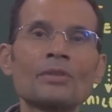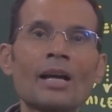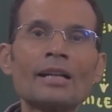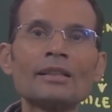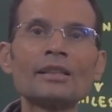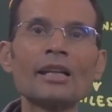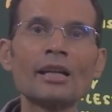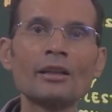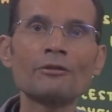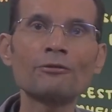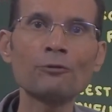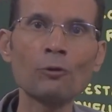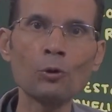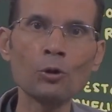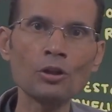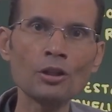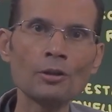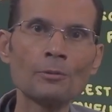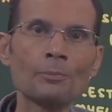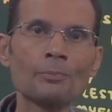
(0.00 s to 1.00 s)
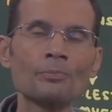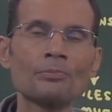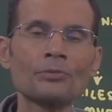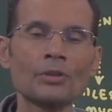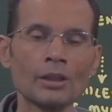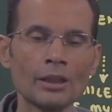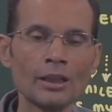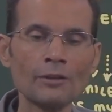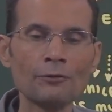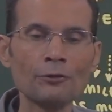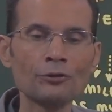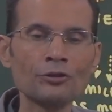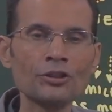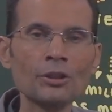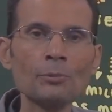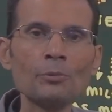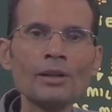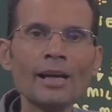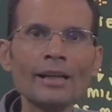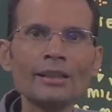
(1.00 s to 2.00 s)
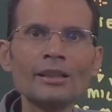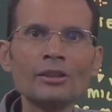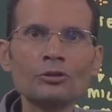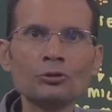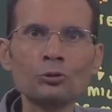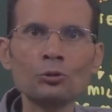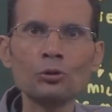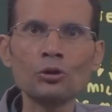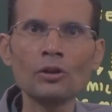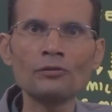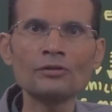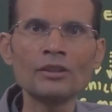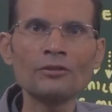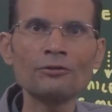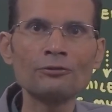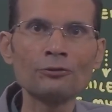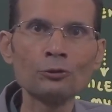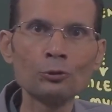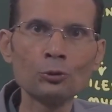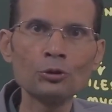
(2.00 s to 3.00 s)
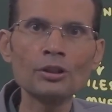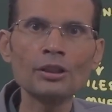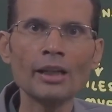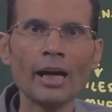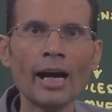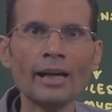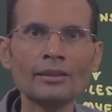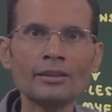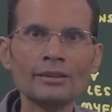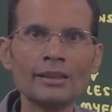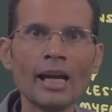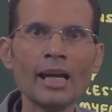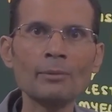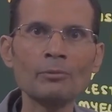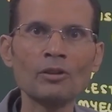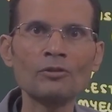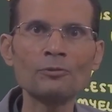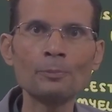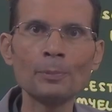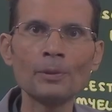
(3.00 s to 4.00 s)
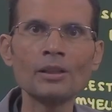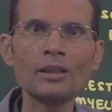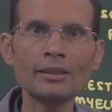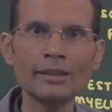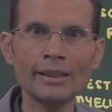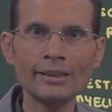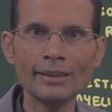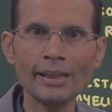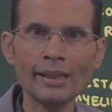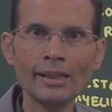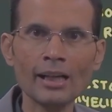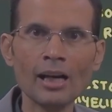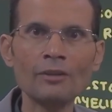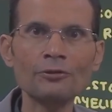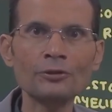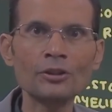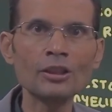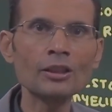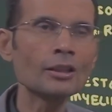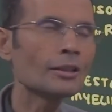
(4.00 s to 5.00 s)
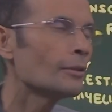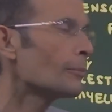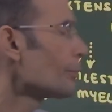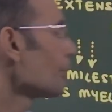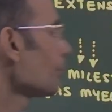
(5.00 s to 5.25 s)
And therefore, if you stimulate the sole of the foot at the time of birth and thereafter,